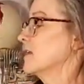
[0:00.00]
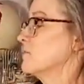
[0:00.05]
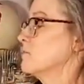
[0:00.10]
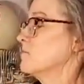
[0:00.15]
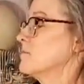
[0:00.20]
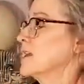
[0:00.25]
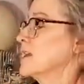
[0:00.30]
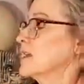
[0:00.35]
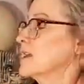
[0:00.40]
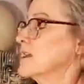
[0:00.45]

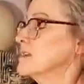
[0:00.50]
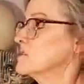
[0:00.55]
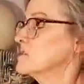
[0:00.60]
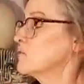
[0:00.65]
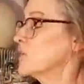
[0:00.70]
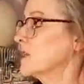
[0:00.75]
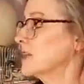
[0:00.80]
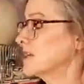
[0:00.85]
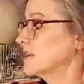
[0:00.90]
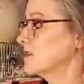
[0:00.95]
because
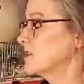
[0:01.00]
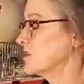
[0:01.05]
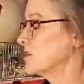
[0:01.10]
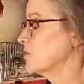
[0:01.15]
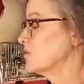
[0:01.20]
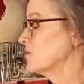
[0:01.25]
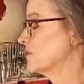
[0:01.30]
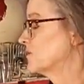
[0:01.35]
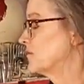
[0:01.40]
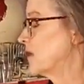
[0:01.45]
we didn't
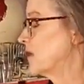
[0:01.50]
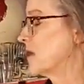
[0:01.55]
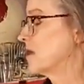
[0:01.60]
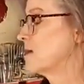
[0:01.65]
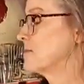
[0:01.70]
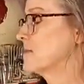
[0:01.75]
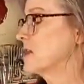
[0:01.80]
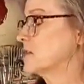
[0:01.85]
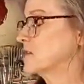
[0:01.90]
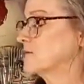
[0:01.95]
use very
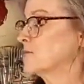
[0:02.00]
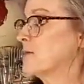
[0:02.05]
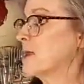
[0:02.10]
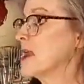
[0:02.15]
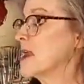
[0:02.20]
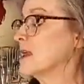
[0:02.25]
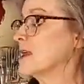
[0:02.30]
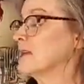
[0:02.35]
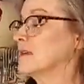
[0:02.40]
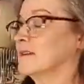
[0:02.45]
much
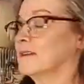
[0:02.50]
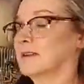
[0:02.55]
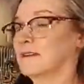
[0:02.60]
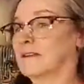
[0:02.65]
paint,